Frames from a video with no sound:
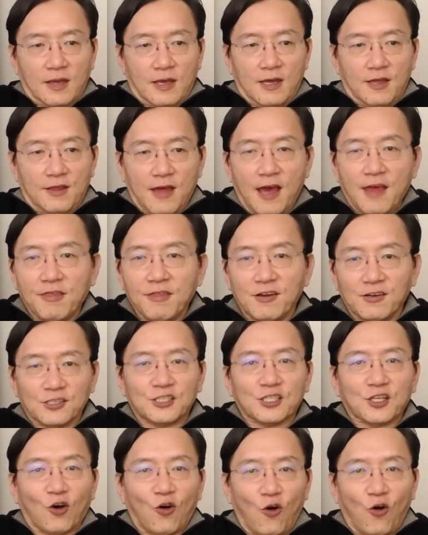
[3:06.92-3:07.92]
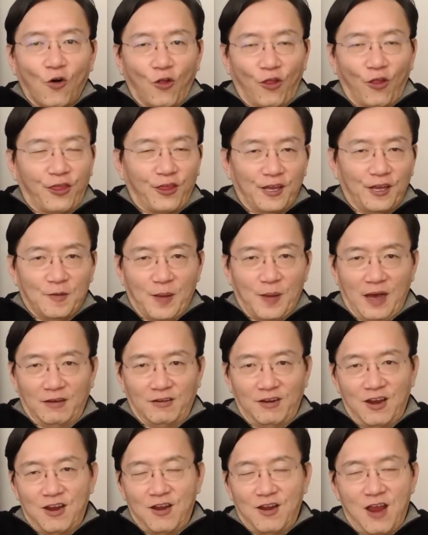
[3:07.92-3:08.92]
Then there's the whole thing about
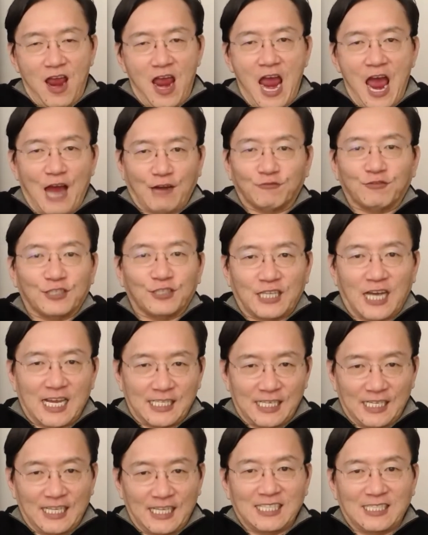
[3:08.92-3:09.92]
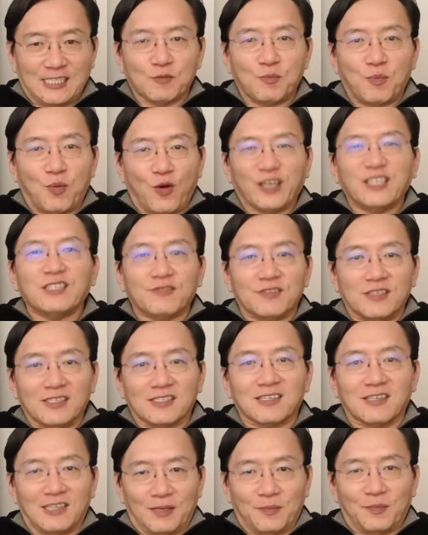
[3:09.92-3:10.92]
advertising, and that's the point of this
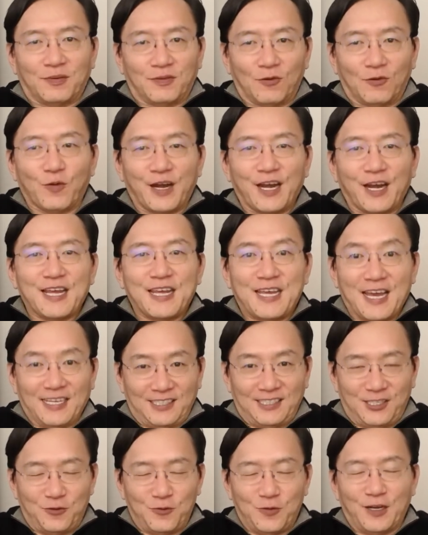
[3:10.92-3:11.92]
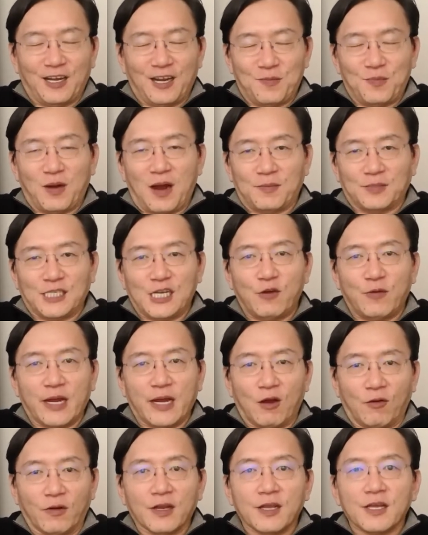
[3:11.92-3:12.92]
clip. And we're going to get to it, I promise. Here we
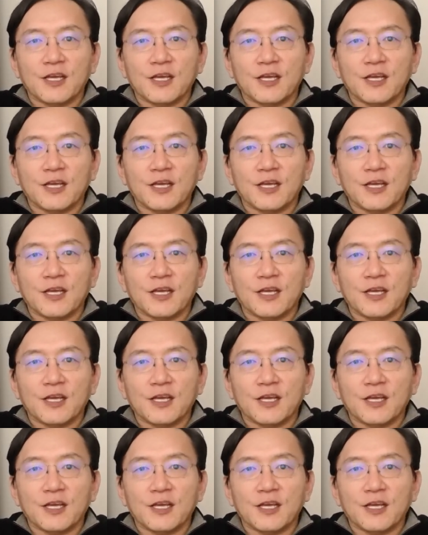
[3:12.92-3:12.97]
go.